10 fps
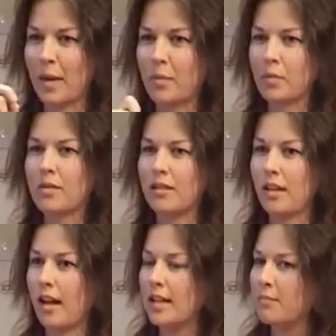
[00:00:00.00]
people
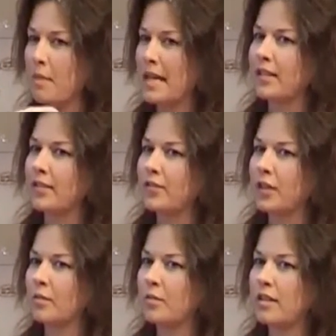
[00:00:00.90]
like making
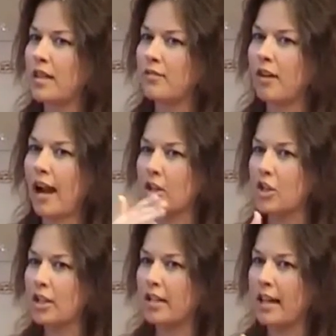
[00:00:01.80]
films and never
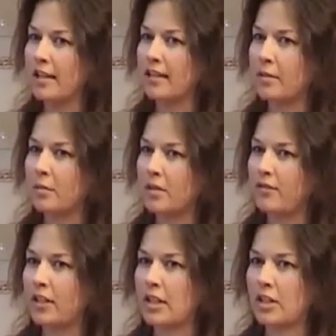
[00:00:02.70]
actually edit them and
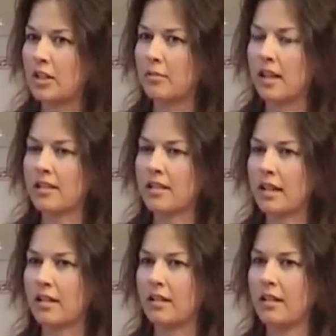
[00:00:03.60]
finish them. That's
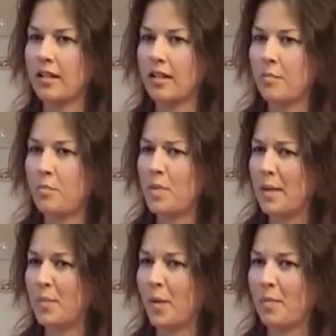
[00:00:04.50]
the other
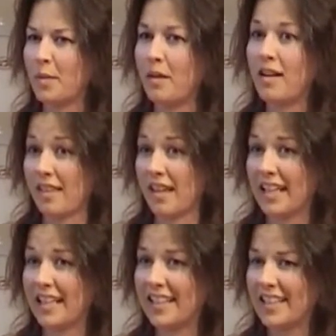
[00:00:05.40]
big problem, I
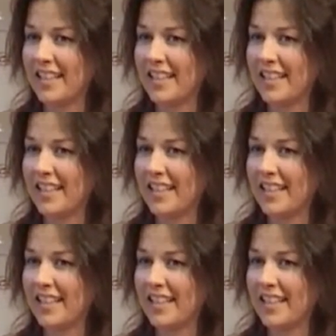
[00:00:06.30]
think.